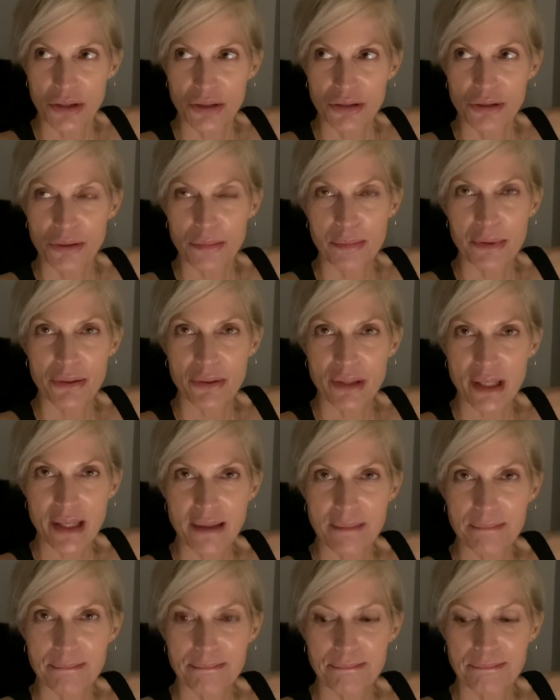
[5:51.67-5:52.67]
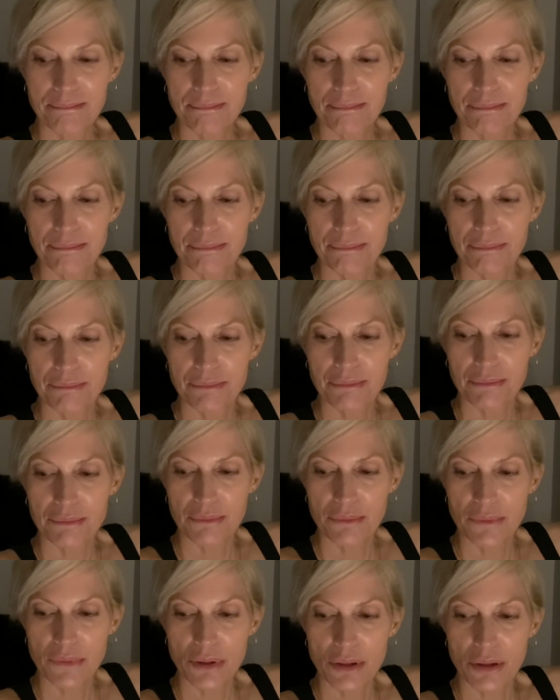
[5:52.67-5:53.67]
You'll be okay.
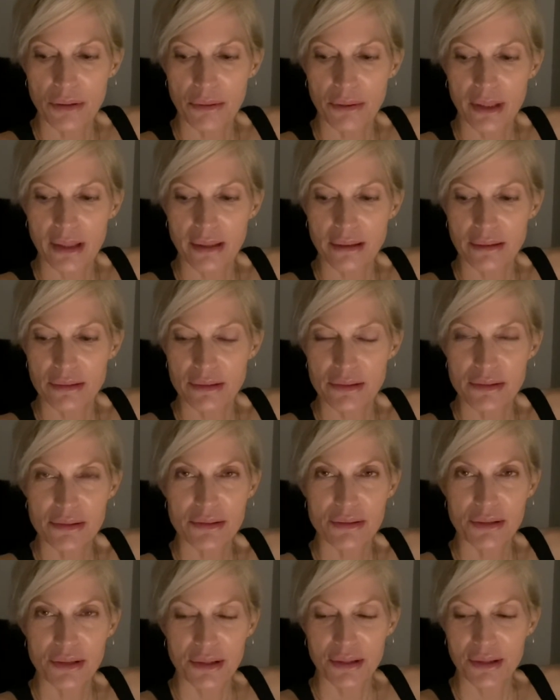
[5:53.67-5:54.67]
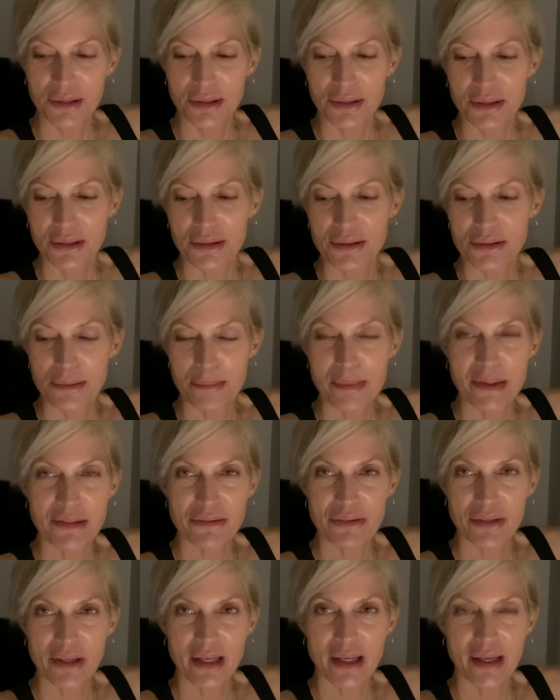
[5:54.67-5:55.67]
All right, that's, that's the
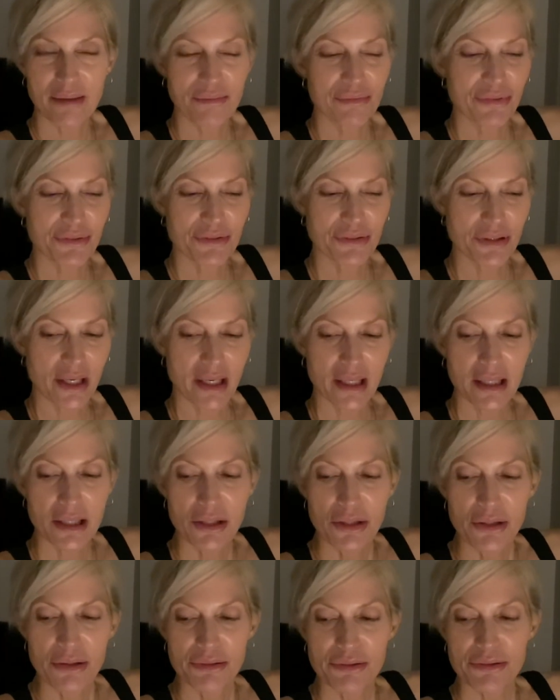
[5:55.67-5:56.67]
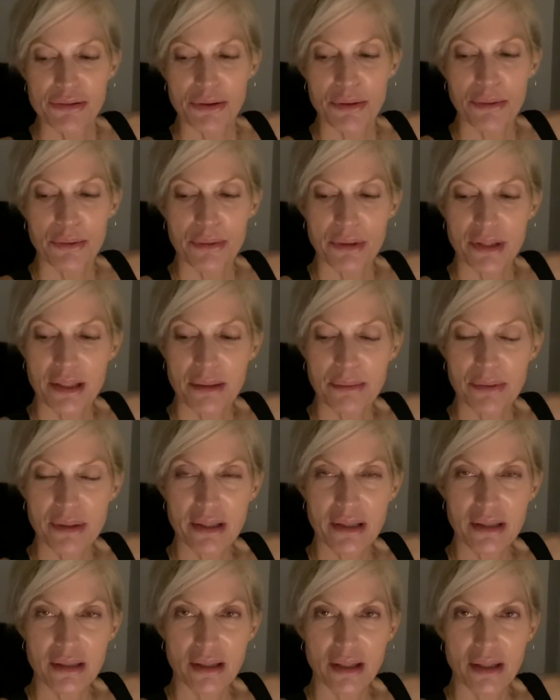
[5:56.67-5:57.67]
best that I have for today. So
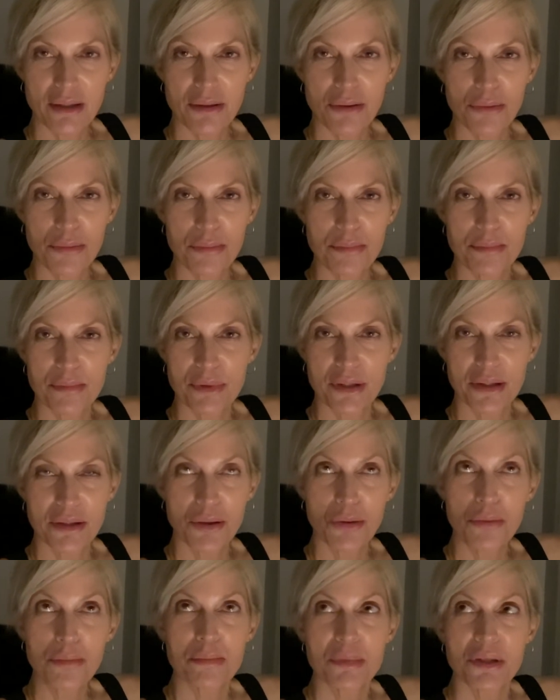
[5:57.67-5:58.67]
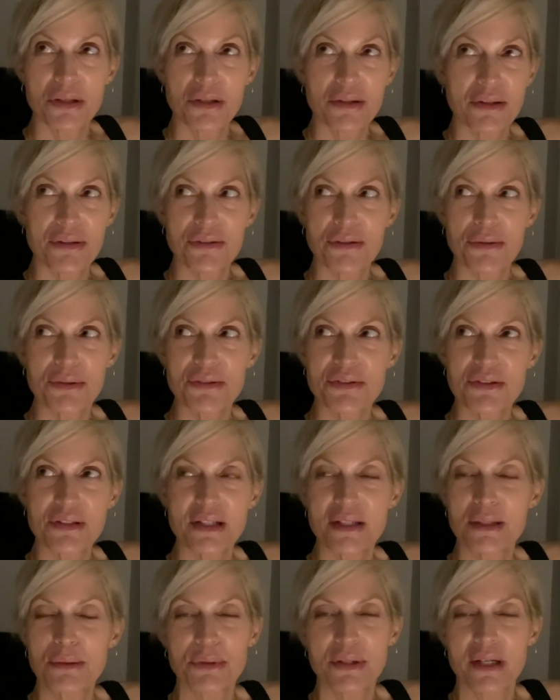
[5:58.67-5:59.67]
anyway, I hope I hope that there isn't
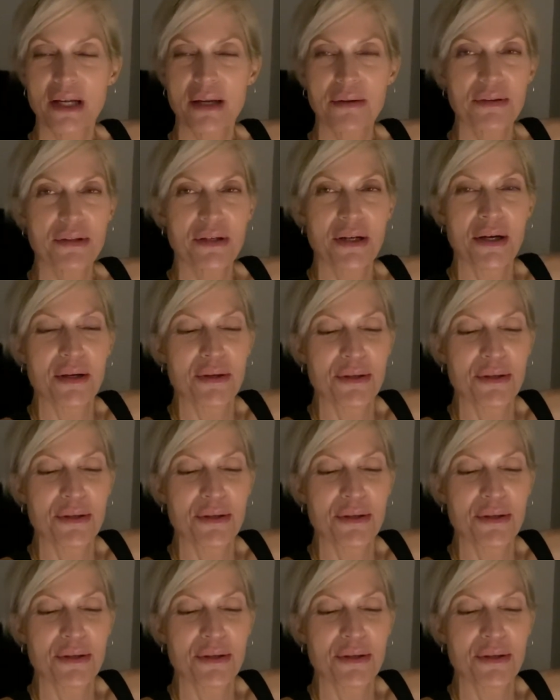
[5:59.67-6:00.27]
anyone out there